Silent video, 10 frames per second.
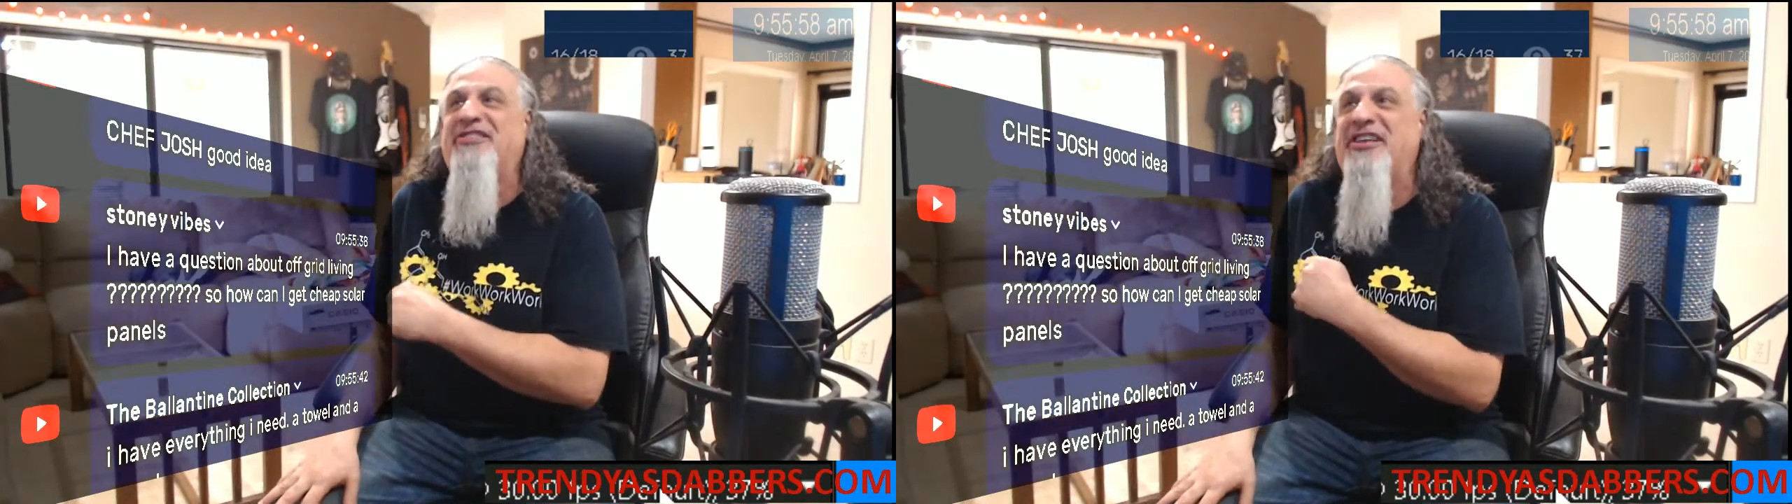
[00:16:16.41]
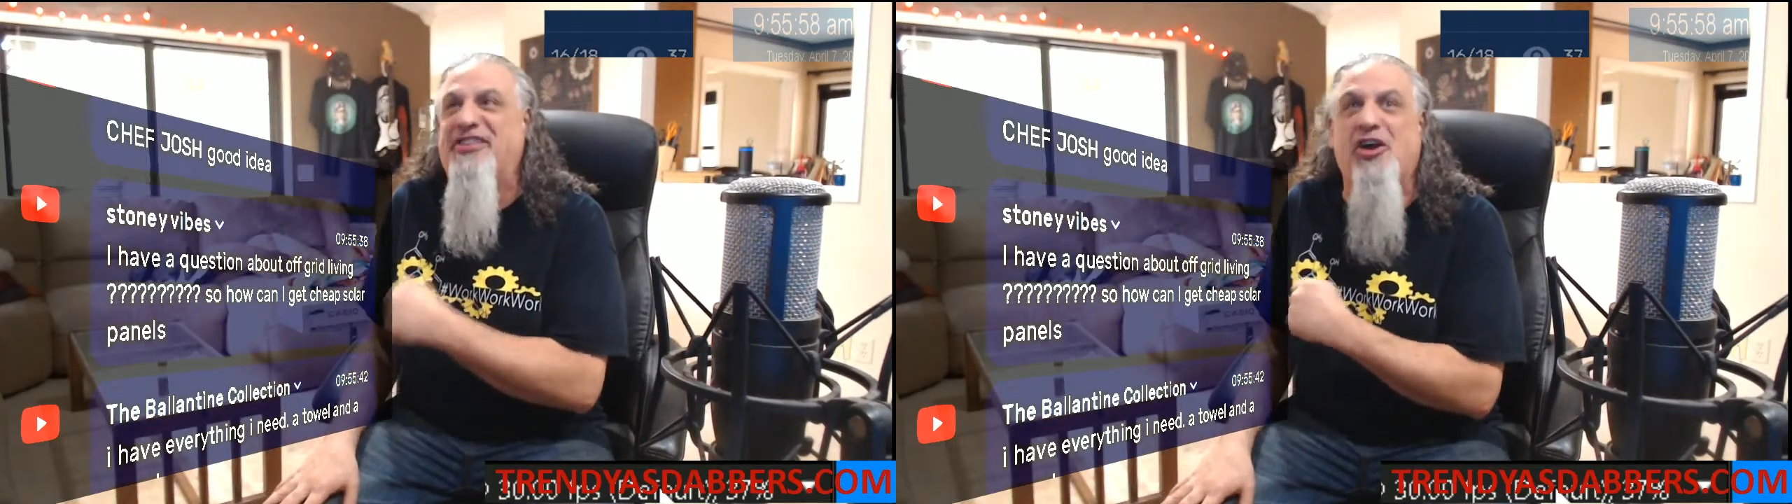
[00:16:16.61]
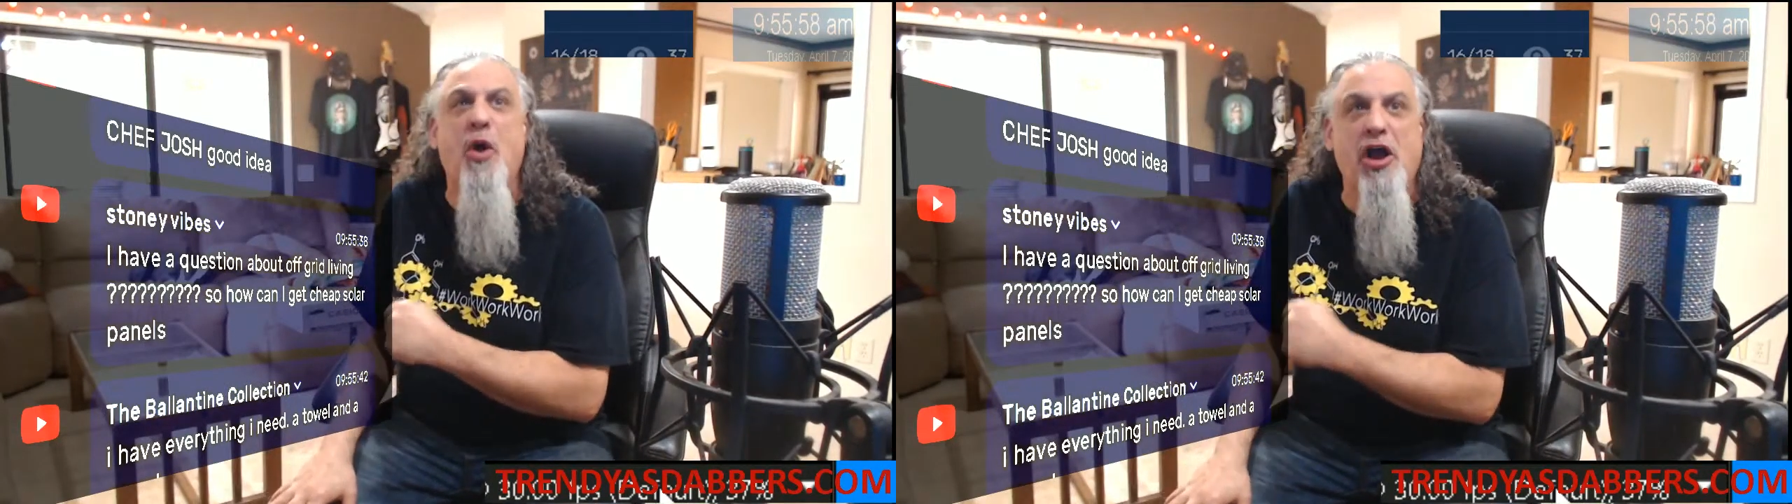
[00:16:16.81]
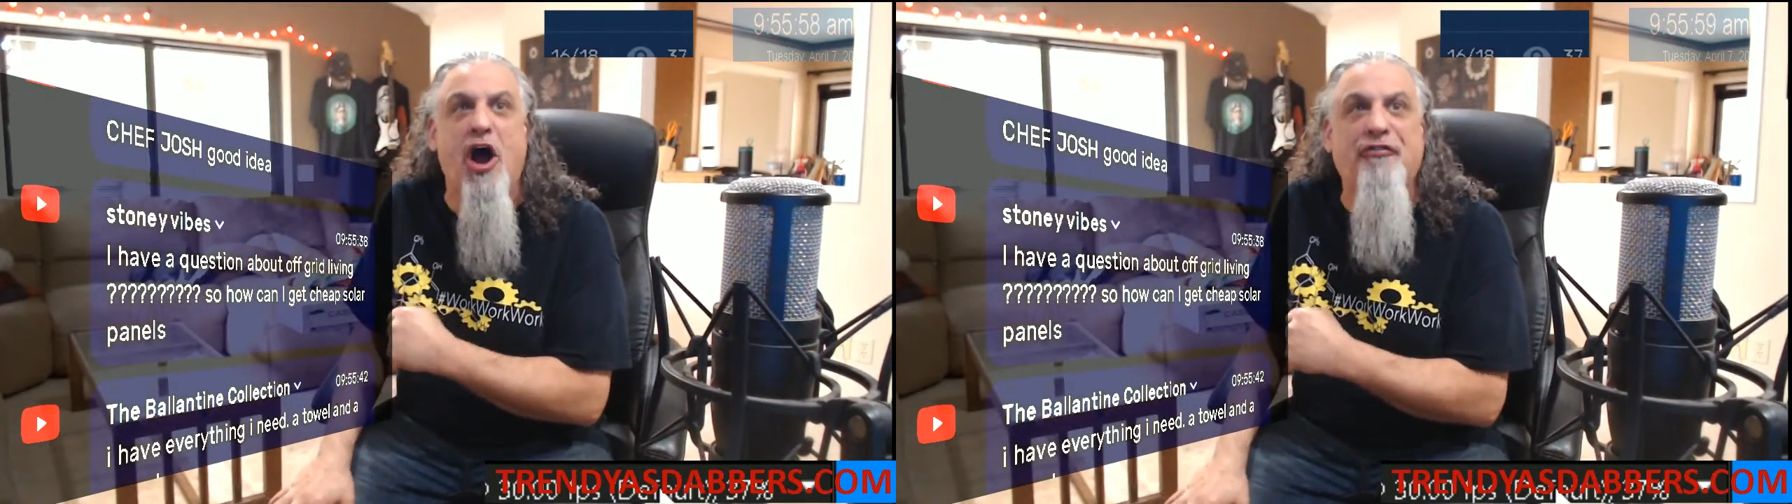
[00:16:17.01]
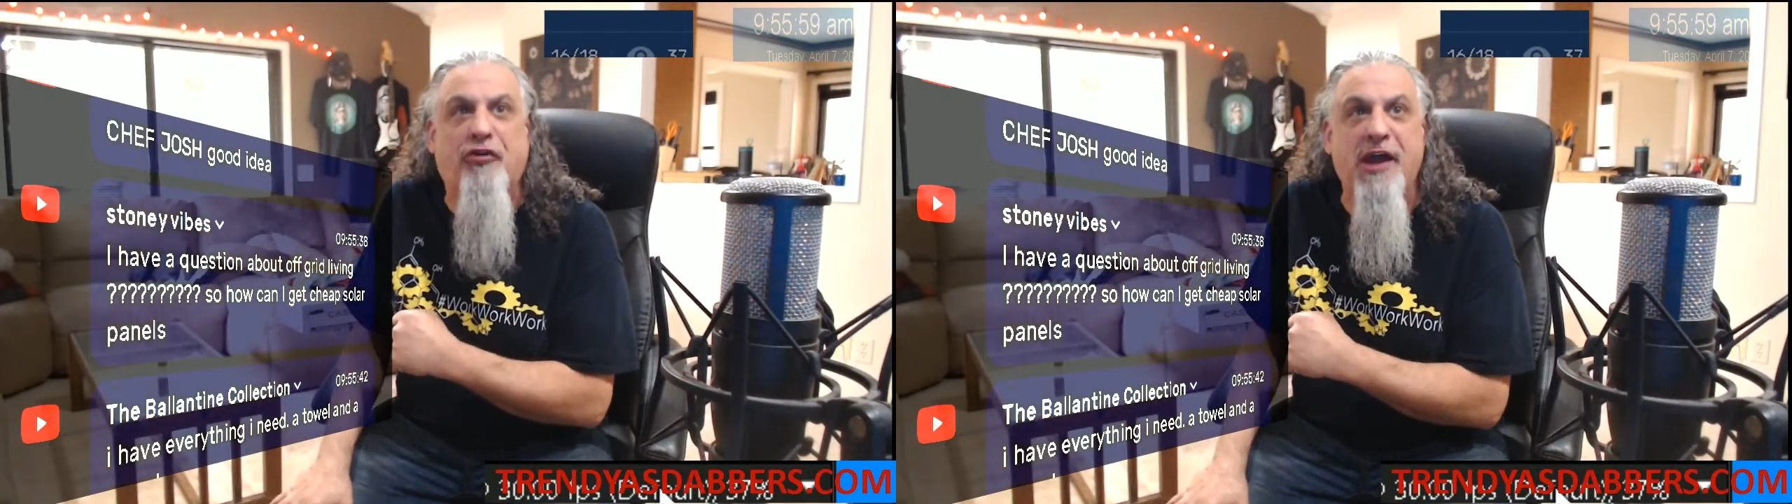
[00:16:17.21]
that they're going
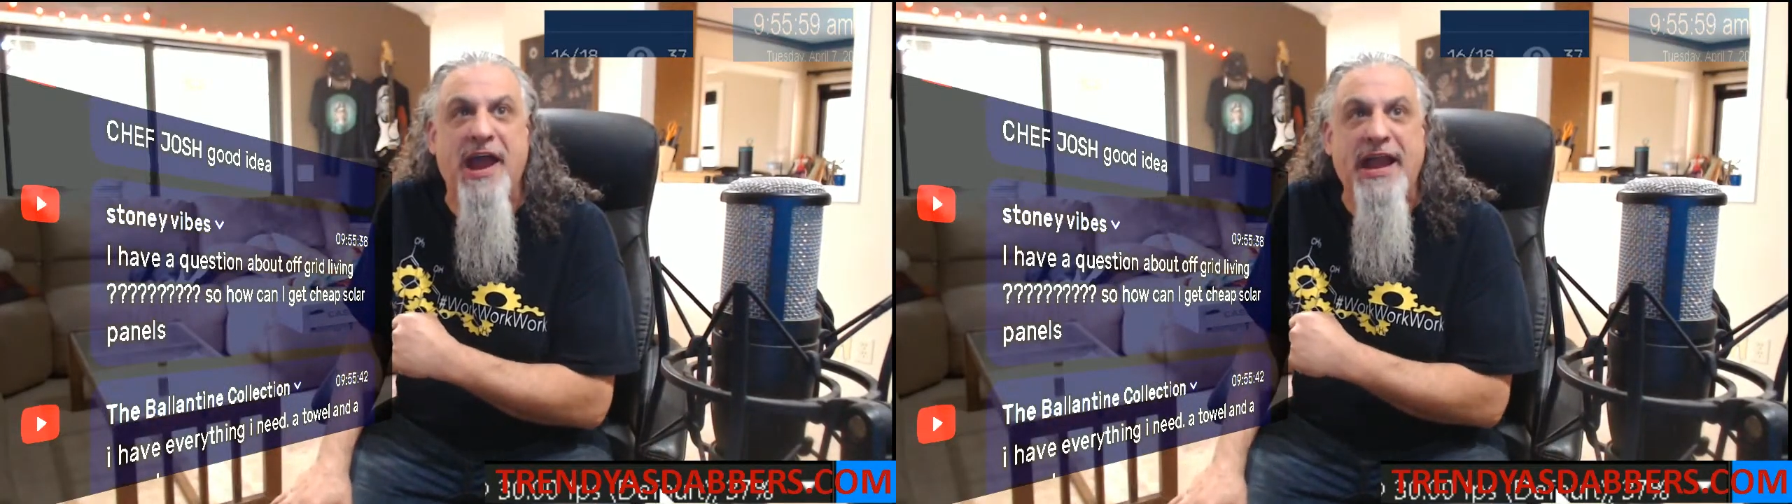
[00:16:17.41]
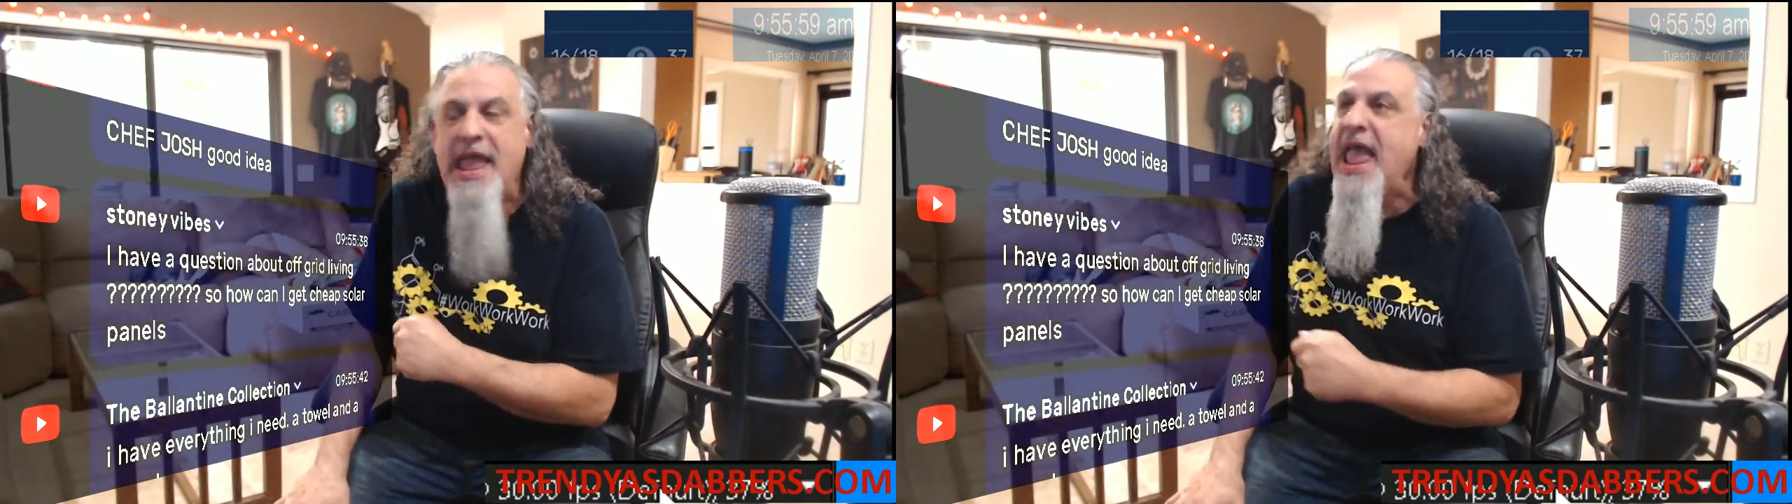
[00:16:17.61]
off grid,